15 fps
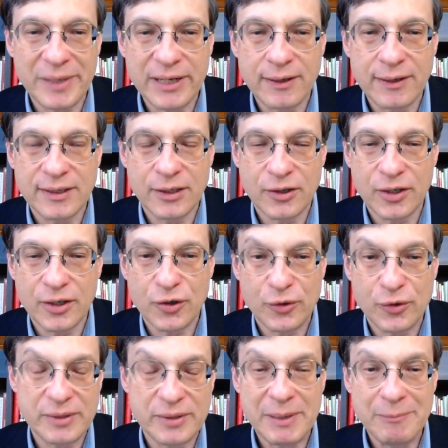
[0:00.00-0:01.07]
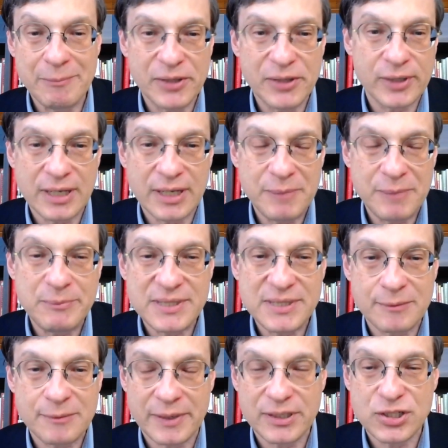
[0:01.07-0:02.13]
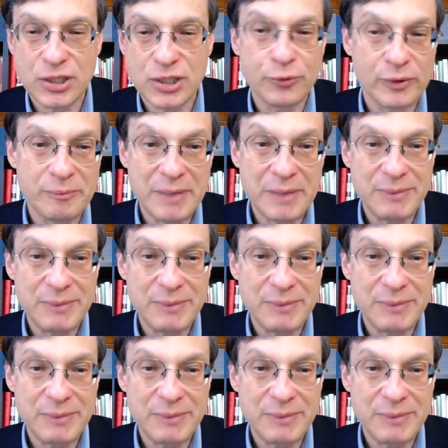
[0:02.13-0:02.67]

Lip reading: that my mother can babysit my children.